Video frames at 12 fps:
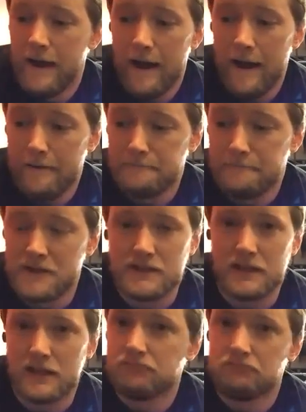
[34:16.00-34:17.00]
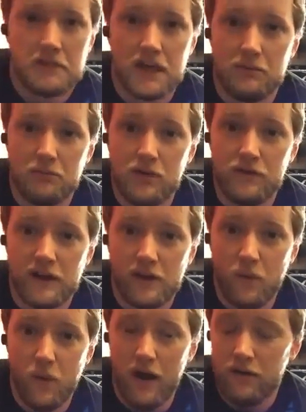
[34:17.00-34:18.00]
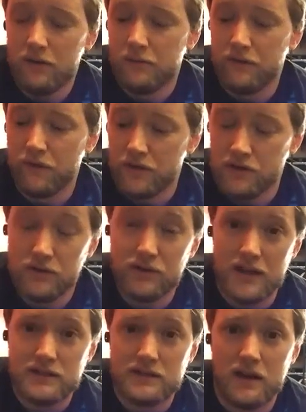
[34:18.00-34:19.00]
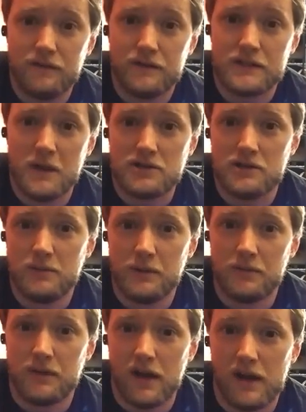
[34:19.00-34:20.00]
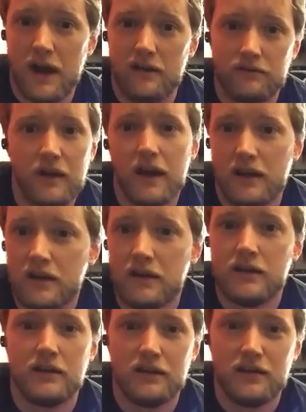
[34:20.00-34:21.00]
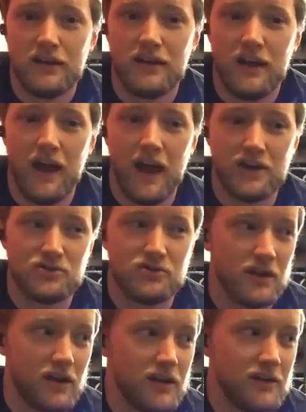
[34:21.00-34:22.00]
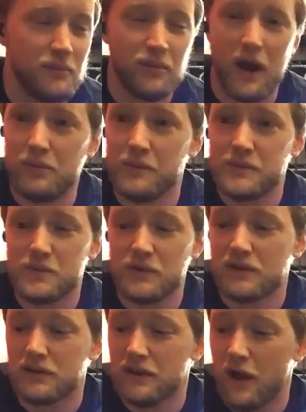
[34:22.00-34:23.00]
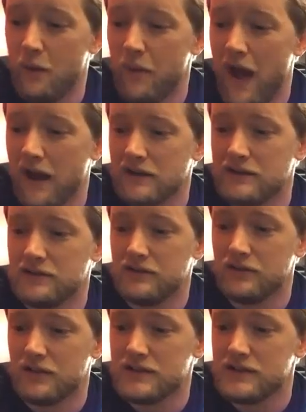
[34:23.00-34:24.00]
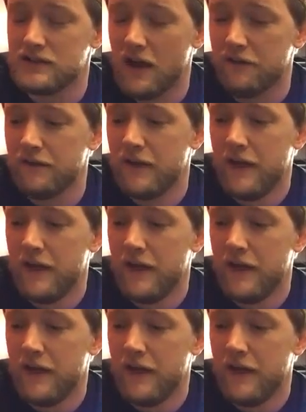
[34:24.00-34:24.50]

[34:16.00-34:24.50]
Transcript: uh, just to get moving well before you do that stuff, especially people that have like extra problems with their low back to do this stuff,